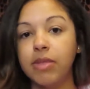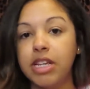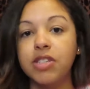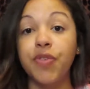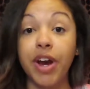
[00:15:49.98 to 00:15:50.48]

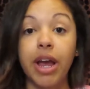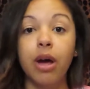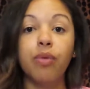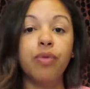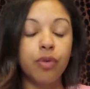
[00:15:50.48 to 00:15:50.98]
It's very
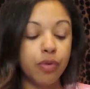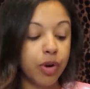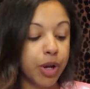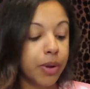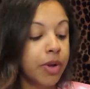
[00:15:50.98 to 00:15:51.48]
helpful for
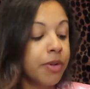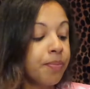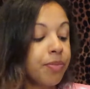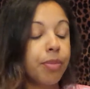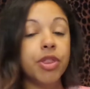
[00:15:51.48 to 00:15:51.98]
you.
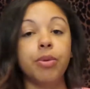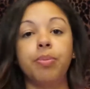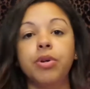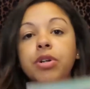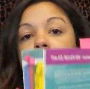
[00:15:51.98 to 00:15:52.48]
But the
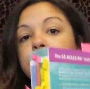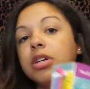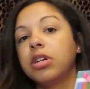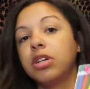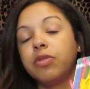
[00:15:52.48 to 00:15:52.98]
book,
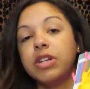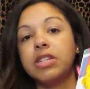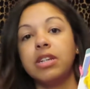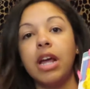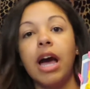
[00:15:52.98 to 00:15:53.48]
the
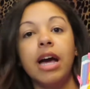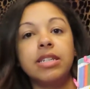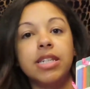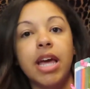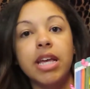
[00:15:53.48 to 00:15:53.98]
reason I
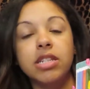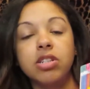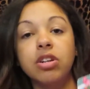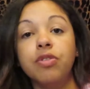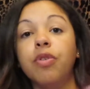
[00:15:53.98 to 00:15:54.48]
say it's
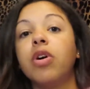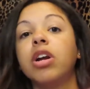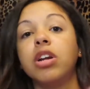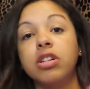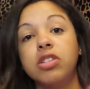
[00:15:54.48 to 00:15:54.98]
good for a
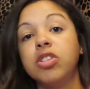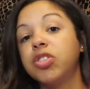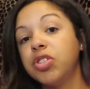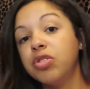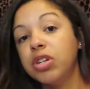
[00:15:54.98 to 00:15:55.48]
nursing
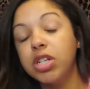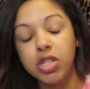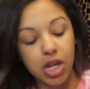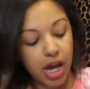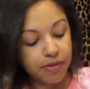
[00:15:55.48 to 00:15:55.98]
student
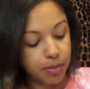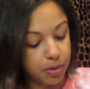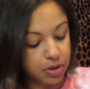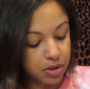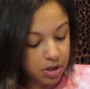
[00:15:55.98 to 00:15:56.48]
to have the
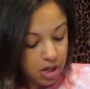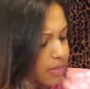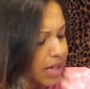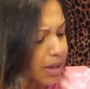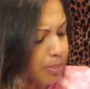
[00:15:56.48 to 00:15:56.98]
book,
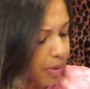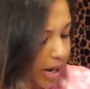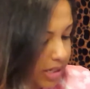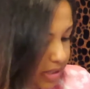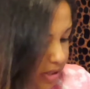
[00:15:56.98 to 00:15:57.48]
it
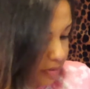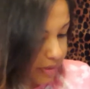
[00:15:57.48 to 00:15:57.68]
breaks stuff